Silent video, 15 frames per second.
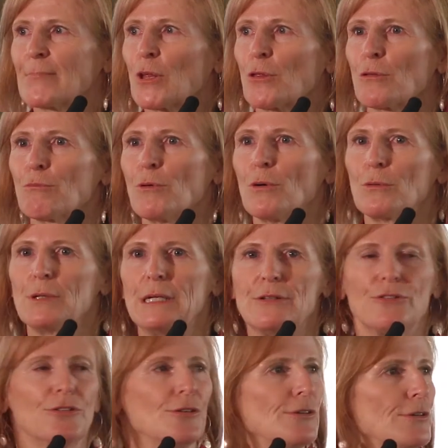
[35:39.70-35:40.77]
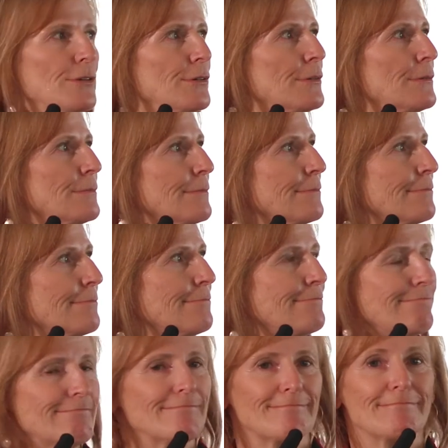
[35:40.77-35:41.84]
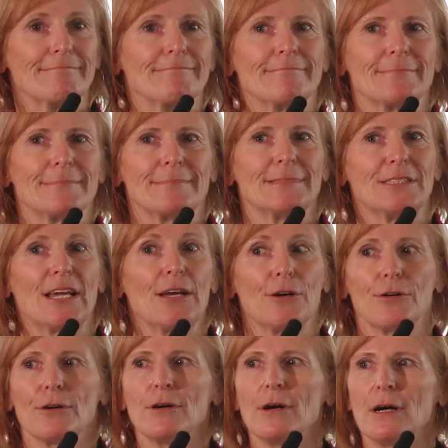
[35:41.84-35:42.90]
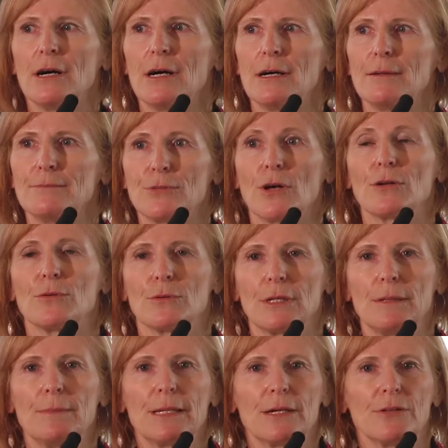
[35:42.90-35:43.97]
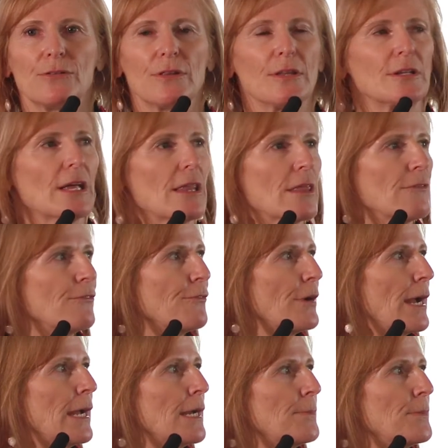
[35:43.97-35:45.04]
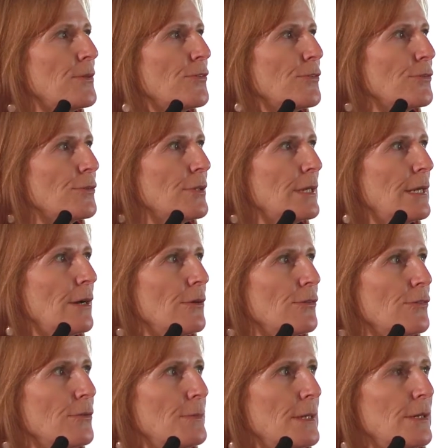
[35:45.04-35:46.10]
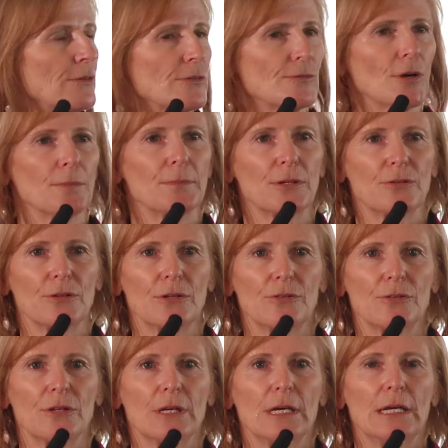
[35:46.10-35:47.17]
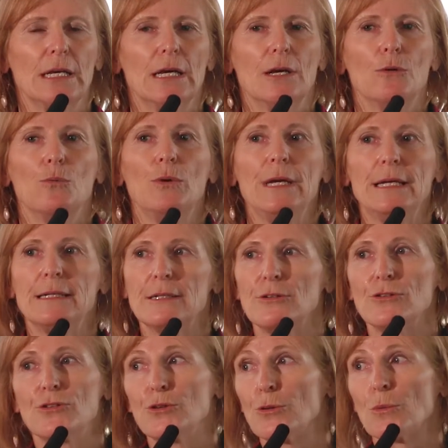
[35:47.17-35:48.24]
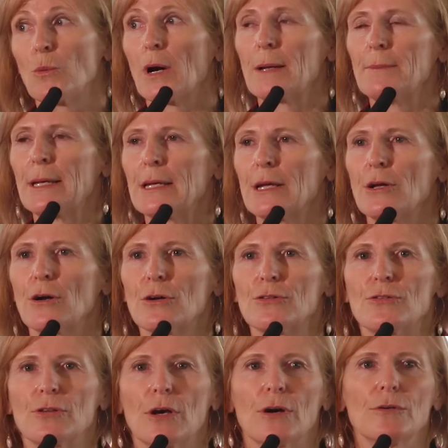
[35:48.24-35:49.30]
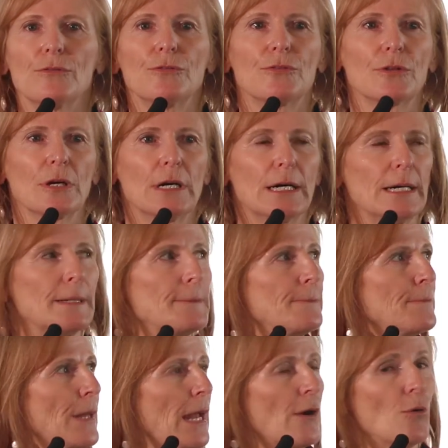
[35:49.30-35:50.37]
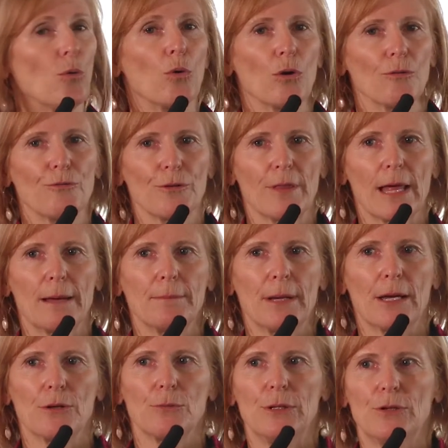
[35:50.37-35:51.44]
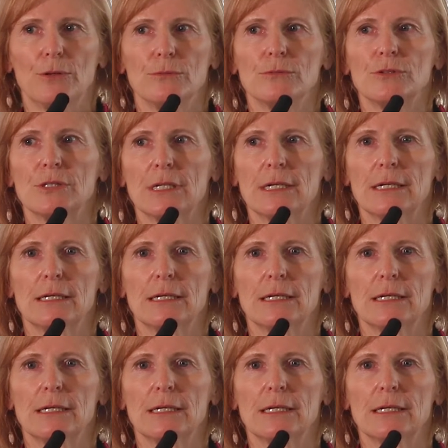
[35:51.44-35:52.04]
thrown into terror, not only because of the death of Frank, but certainly also because of our business. We didn't do the winemaking ourselves, or for that matter, we don't